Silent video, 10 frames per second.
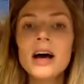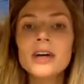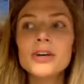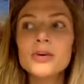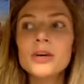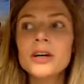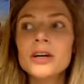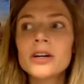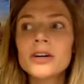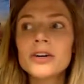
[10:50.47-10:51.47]

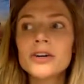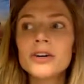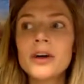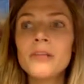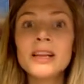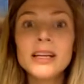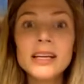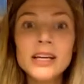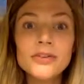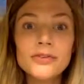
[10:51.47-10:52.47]
your
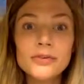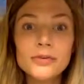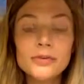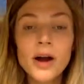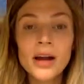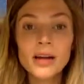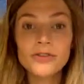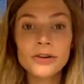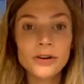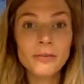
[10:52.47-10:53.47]
ability to run a
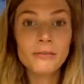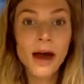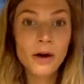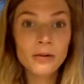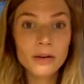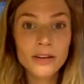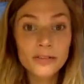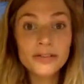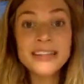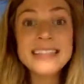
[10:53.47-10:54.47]

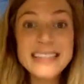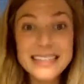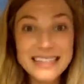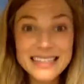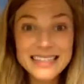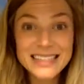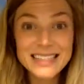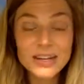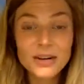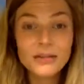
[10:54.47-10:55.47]
certain
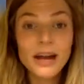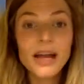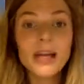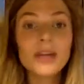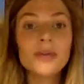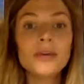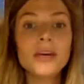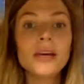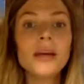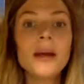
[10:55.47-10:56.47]
distance, right? You
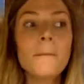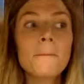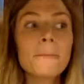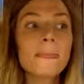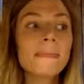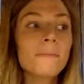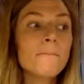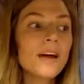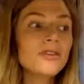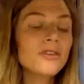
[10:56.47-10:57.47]
can
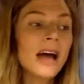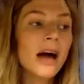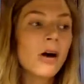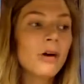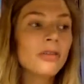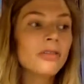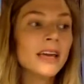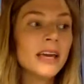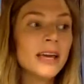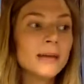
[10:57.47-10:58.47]
measure health
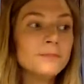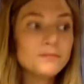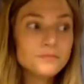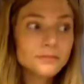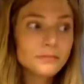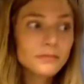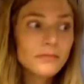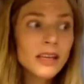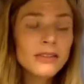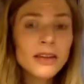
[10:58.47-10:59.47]
in
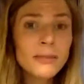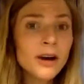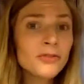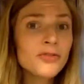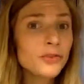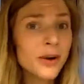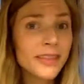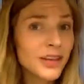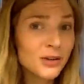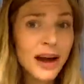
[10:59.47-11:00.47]
the amount of joy
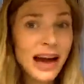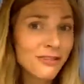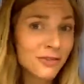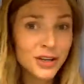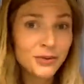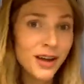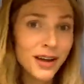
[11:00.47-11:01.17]
that you have when you wake